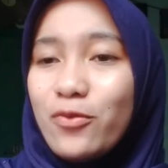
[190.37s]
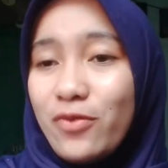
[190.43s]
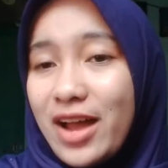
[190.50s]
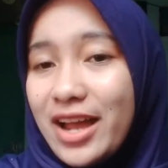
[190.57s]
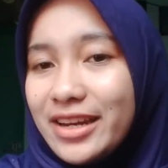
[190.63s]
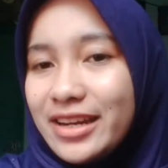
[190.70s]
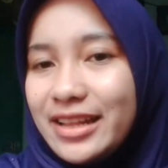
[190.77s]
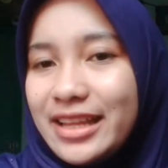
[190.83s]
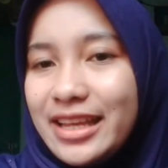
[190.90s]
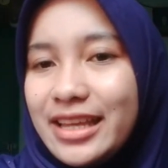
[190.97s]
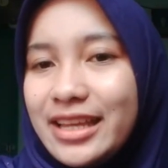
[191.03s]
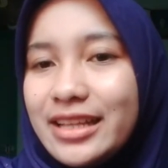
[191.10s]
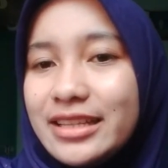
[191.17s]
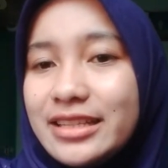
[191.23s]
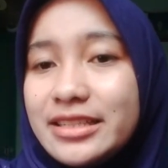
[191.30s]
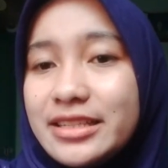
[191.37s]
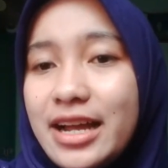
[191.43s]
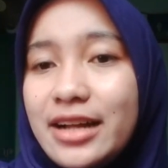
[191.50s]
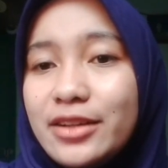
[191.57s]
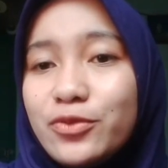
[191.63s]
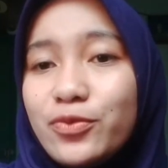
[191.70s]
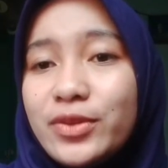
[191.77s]
Finally, the
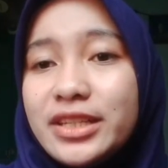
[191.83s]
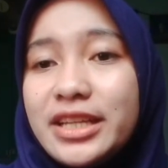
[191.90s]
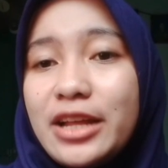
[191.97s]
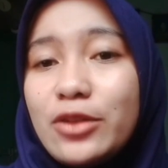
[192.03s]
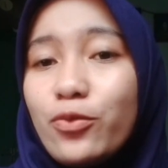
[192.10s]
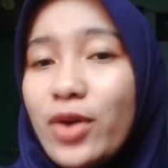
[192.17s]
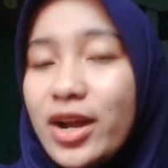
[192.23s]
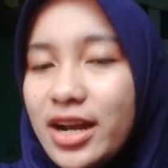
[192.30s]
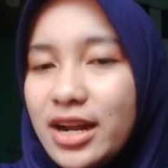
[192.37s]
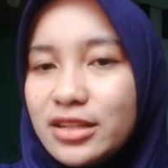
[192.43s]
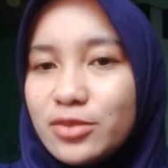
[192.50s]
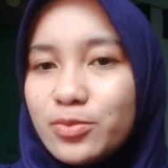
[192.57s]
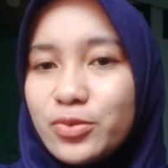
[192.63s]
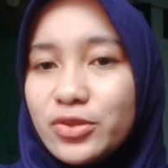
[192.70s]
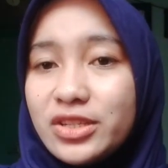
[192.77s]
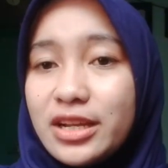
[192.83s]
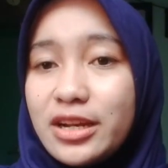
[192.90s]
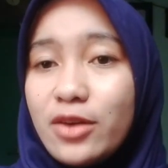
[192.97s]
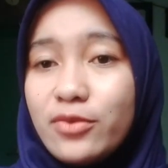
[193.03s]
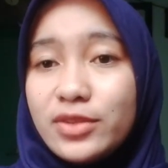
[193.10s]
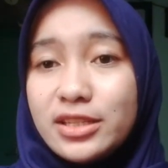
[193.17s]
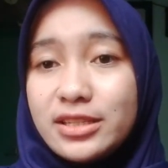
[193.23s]
child will get 100%
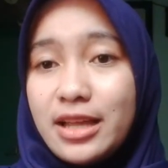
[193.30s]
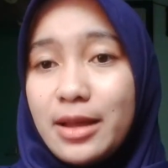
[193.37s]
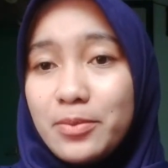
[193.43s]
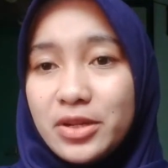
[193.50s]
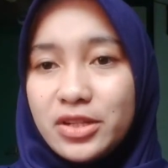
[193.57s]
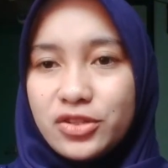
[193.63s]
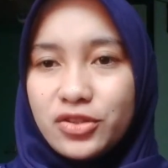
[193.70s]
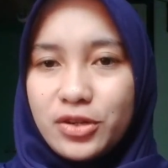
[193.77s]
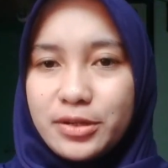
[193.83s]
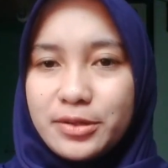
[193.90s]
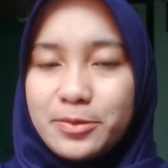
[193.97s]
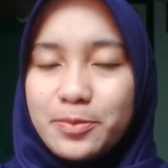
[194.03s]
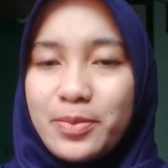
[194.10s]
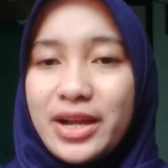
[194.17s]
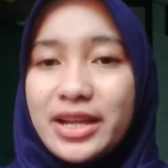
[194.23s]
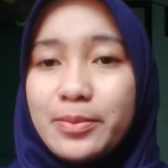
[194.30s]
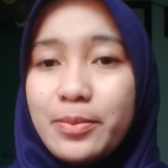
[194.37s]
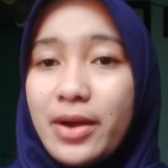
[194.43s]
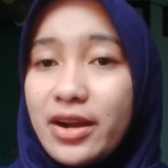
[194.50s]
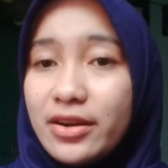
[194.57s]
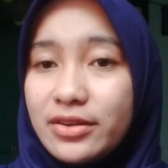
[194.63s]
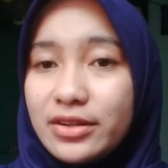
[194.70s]
of the sum insured by
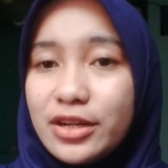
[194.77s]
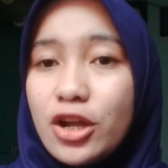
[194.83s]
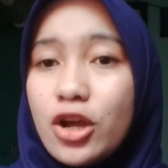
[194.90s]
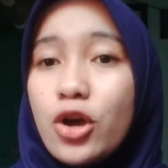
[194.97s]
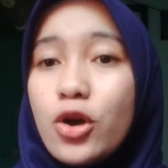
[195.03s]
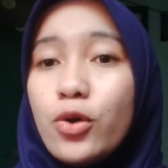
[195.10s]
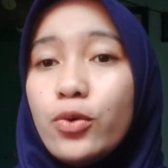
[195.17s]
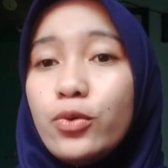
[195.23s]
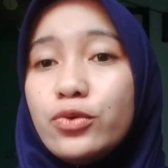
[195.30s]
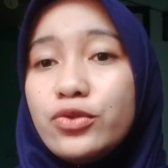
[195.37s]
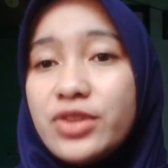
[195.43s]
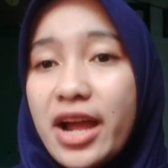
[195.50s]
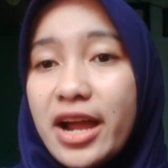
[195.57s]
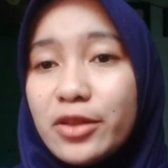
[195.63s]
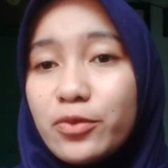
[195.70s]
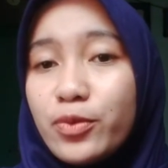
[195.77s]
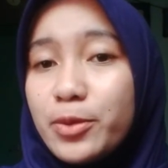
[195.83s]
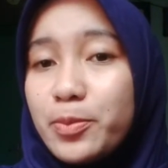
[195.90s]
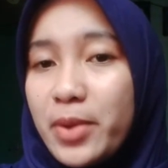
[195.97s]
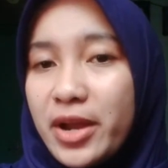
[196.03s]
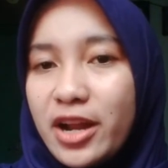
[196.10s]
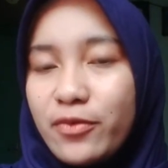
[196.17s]
the parent who died
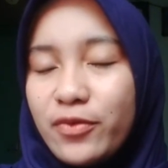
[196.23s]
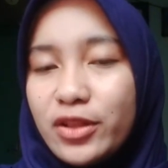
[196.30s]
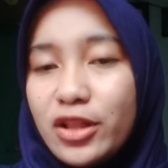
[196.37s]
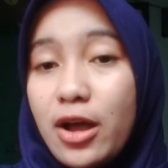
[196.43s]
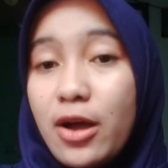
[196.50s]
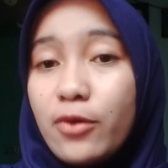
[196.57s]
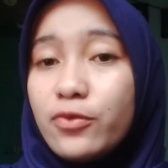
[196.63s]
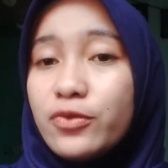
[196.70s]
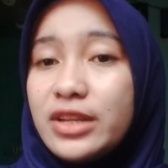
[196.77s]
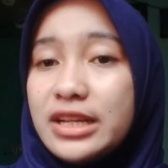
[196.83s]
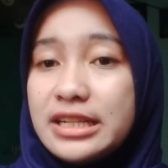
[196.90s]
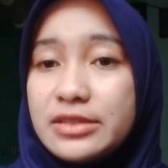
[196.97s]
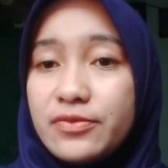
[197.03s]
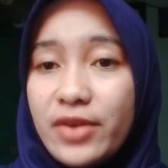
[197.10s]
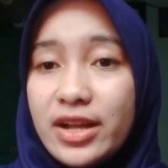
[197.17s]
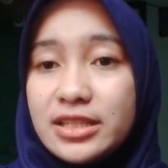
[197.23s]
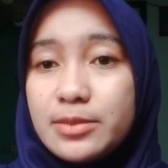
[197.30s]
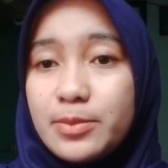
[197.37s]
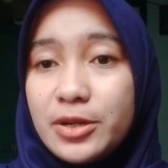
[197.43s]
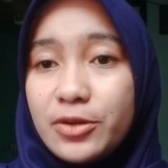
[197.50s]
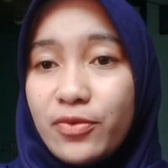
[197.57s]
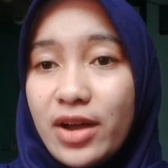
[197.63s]
with benefit of the
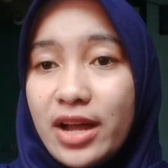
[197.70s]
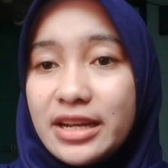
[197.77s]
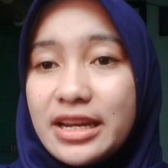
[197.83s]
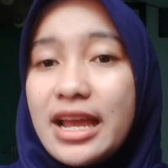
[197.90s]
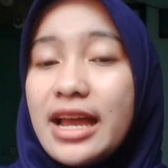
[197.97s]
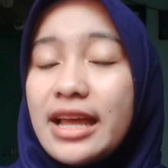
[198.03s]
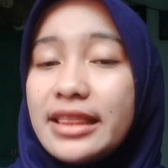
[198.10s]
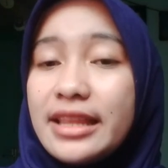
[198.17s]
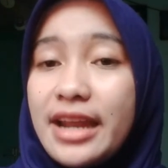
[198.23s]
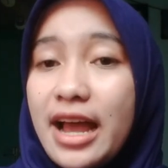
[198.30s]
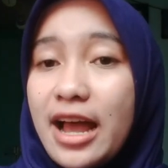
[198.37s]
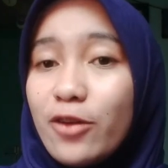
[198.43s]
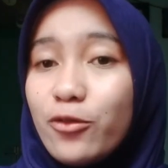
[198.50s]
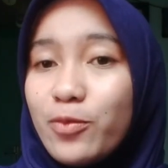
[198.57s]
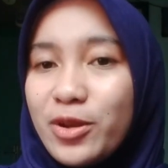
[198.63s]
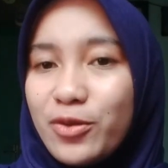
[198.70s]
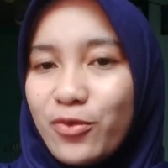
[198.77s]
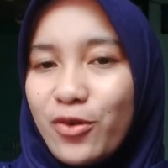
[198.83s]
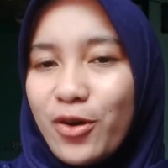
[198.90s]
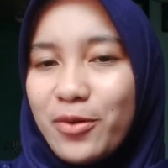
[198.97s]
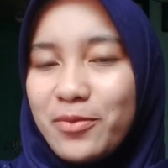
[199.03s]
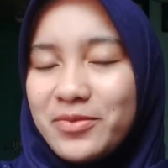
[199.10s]
investment fund that have been
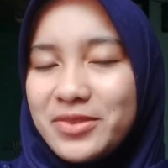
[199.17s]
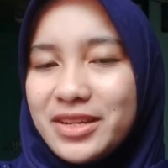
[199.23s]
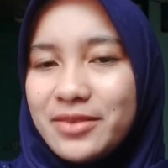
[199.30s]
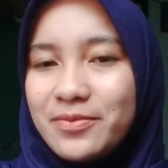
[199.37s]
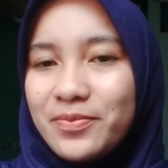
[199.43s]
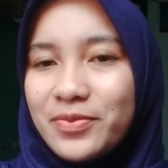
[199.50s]
formed.